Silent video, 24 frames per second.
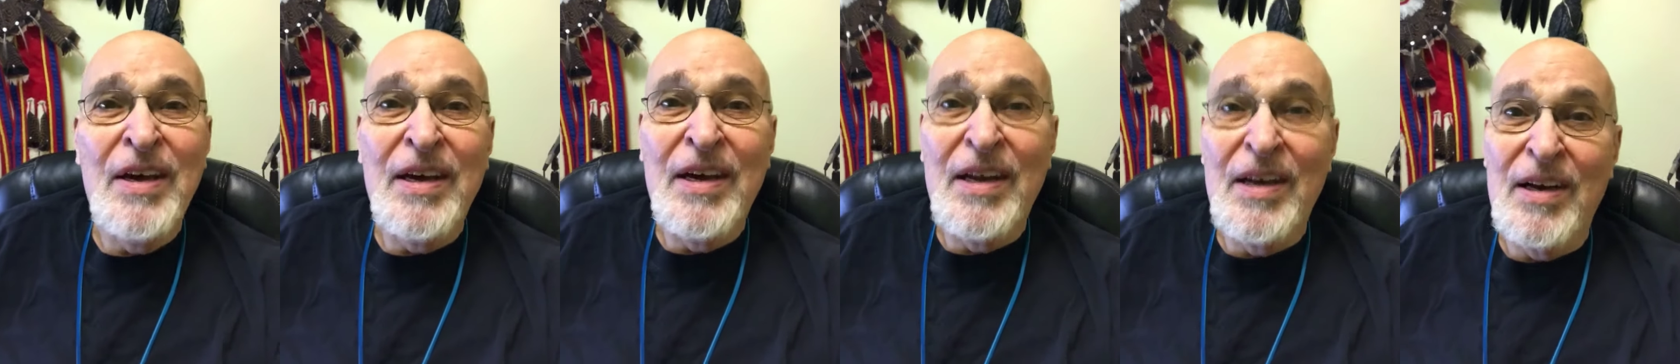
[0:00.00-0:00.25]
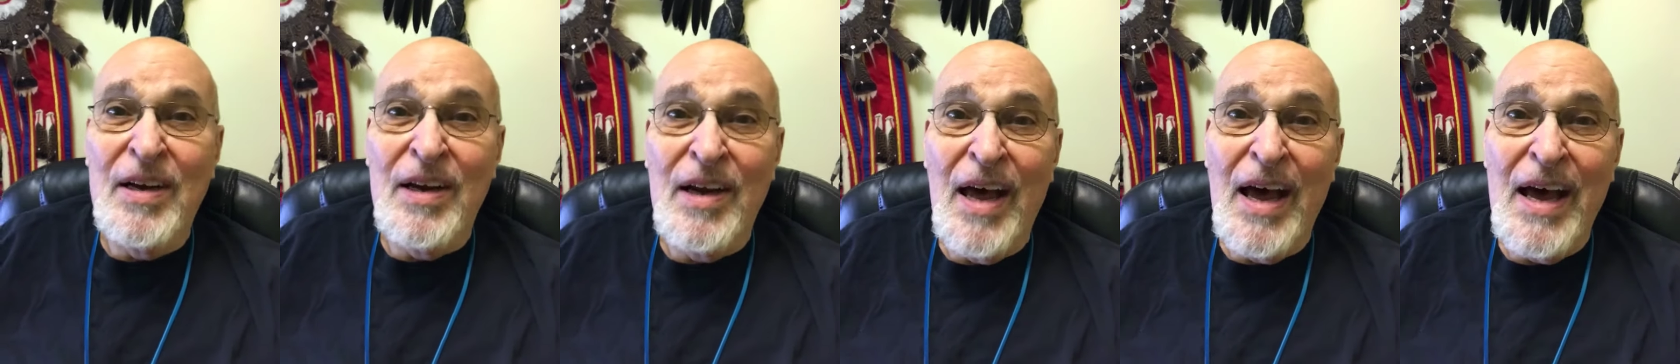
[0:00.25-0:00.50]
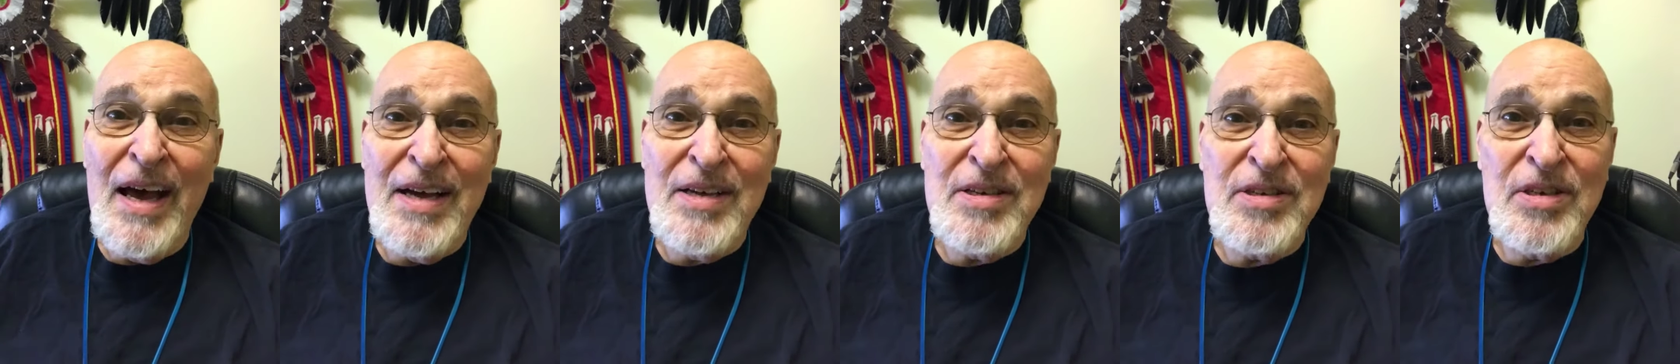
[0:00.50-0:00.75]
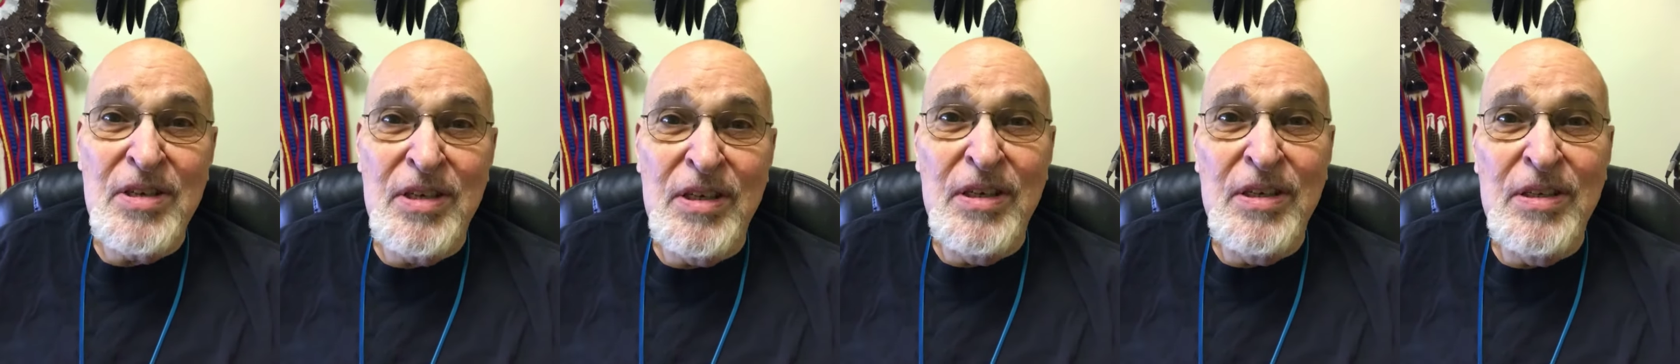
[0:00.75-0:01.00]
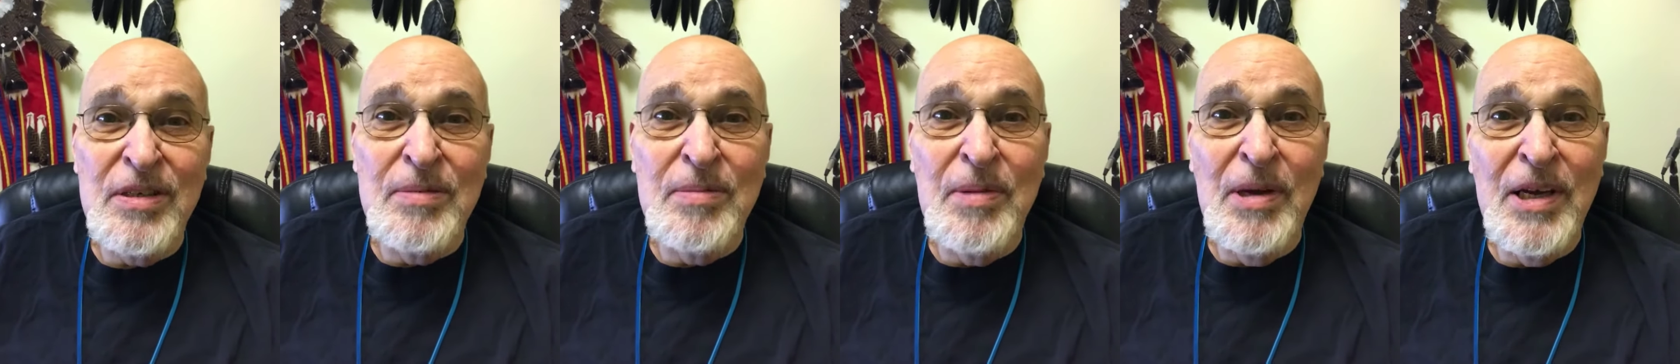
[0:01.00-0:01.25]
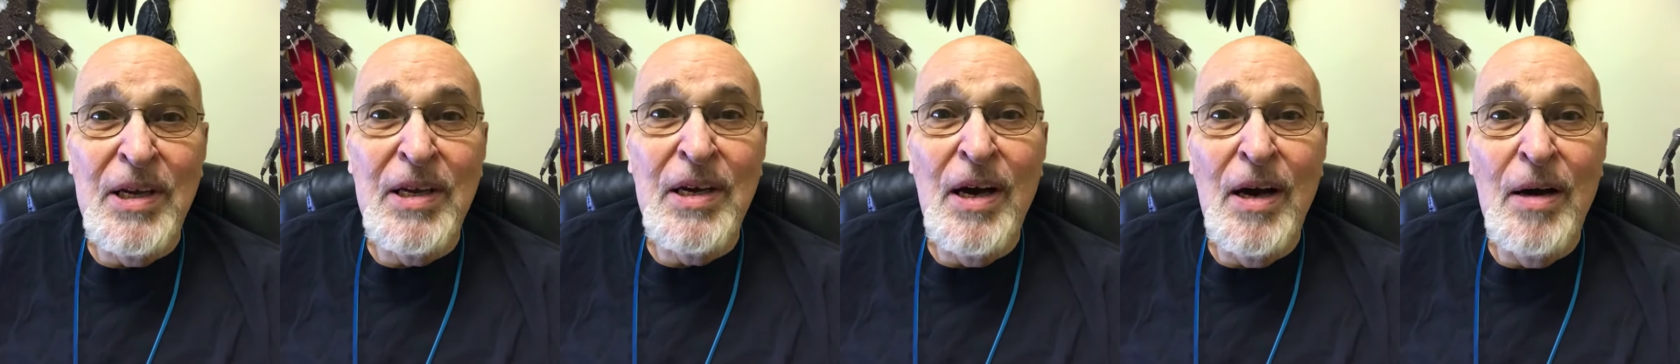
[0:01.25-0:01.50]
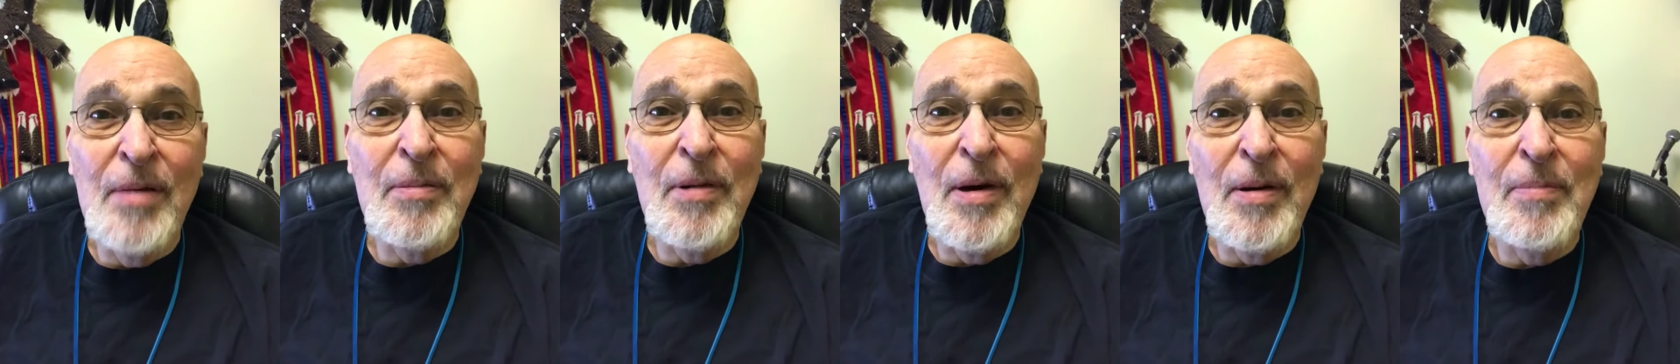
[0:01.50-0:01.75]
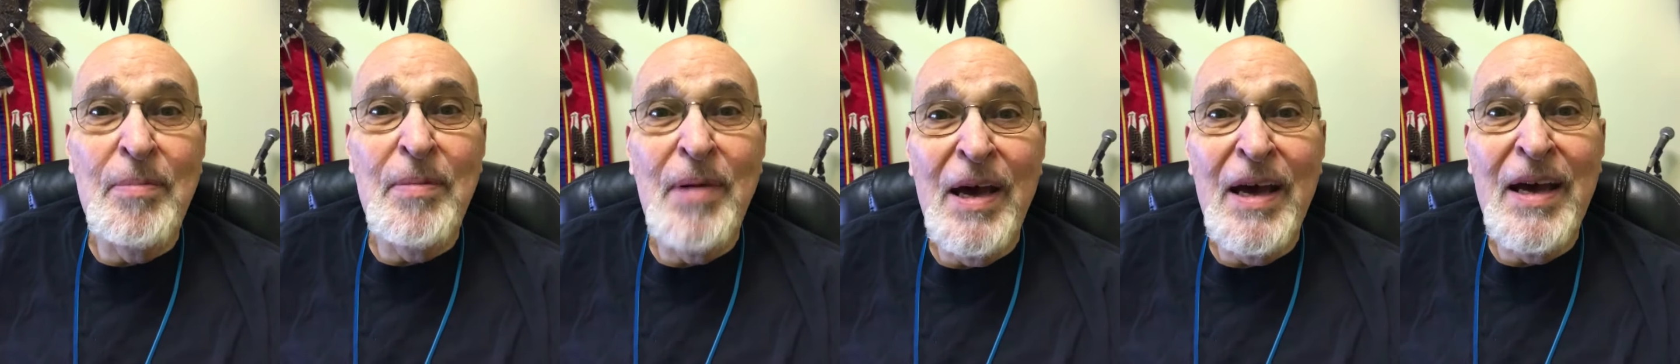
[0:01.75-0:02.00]
at last he'd become
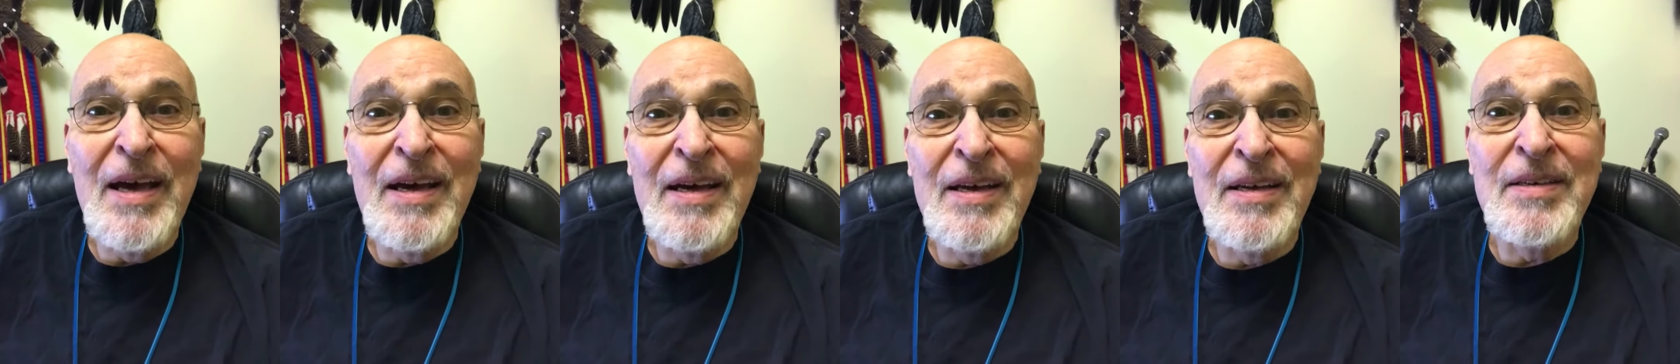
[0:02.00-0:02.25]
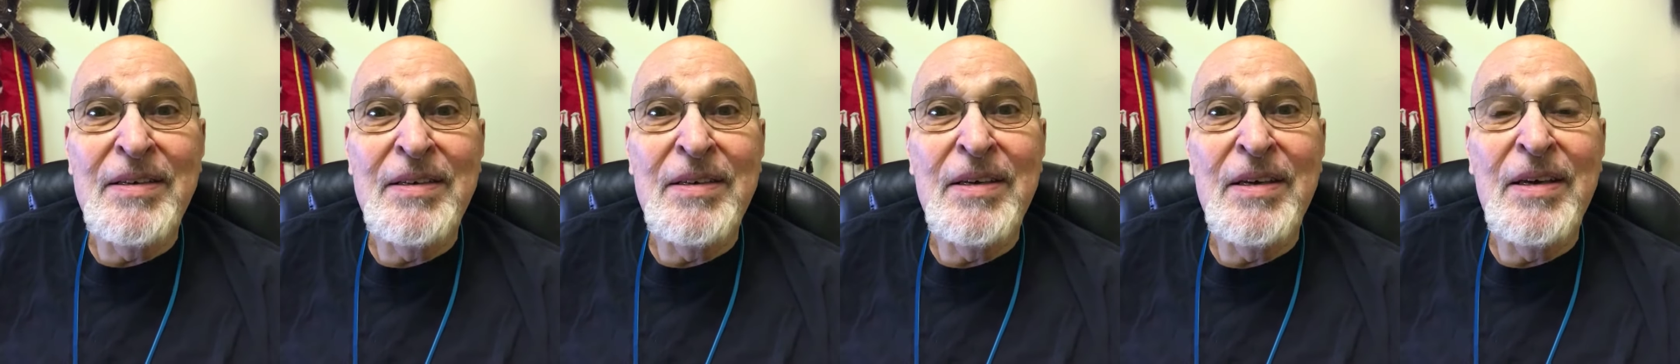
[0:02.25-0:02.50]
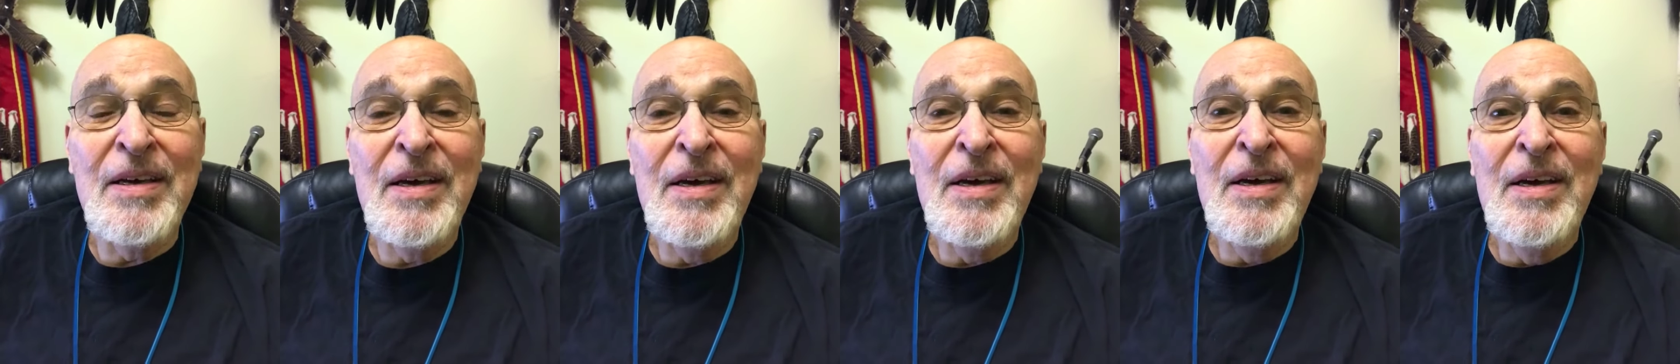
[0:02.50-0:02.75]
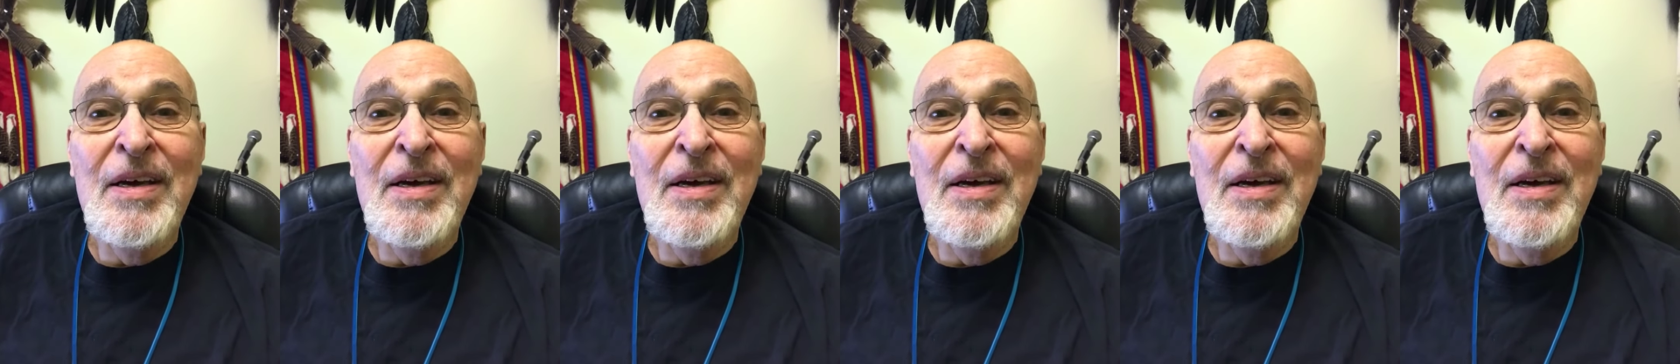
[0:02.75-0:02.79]
a man.